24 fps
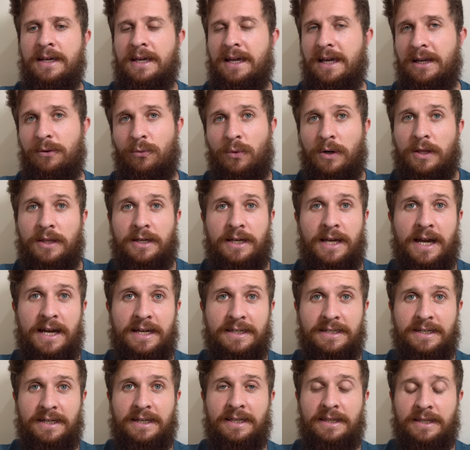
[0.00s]
And one of the
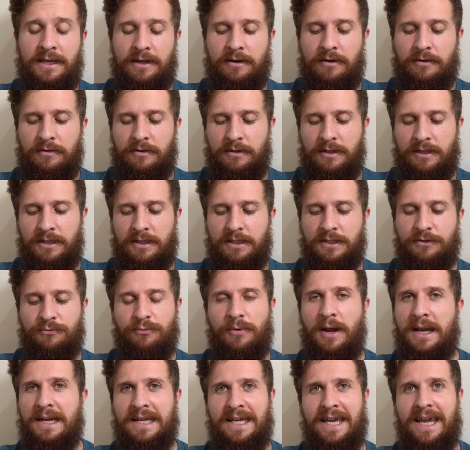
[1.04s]
guys in there is
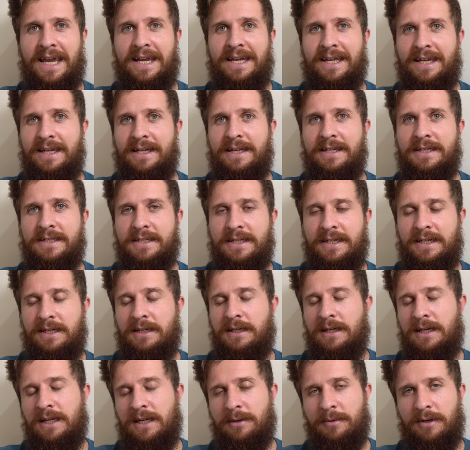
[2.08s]
Renegade
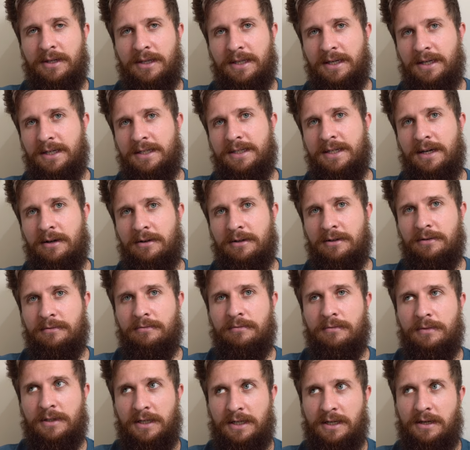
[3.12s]
EDC, and I'm going to link down
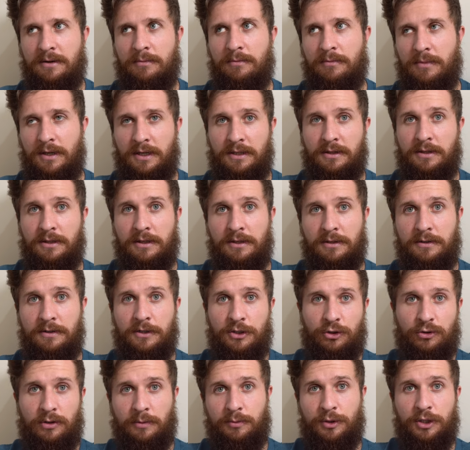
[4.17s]
to him in the
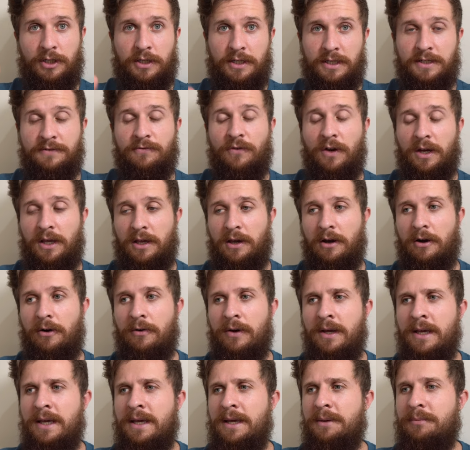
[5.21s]
description of this video
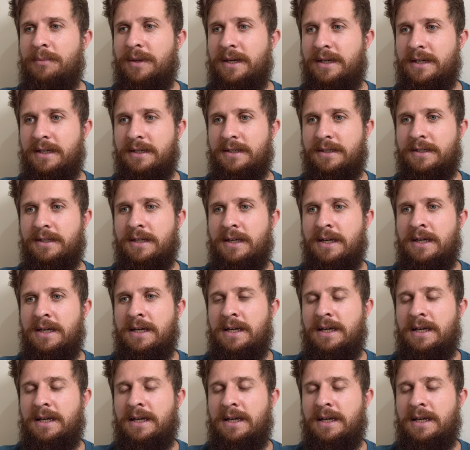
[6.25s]
because